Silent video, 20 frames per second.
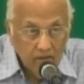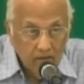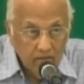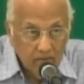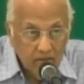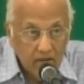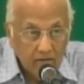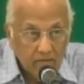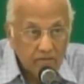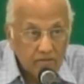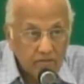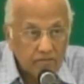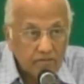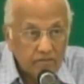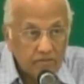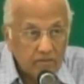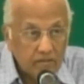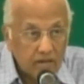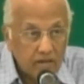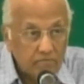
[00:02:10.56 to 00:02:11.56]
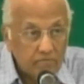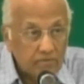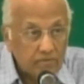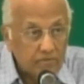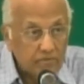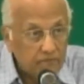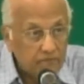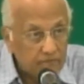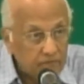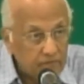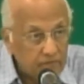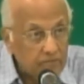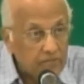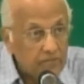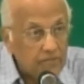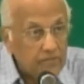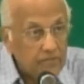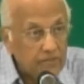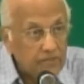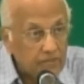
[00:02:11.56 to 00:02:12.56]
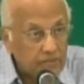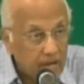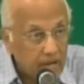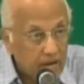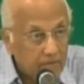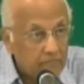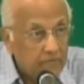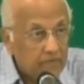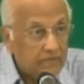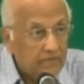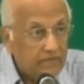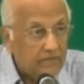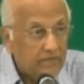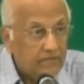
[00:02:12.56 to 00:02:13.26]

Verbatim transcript: That, is, that was the first Sabbath.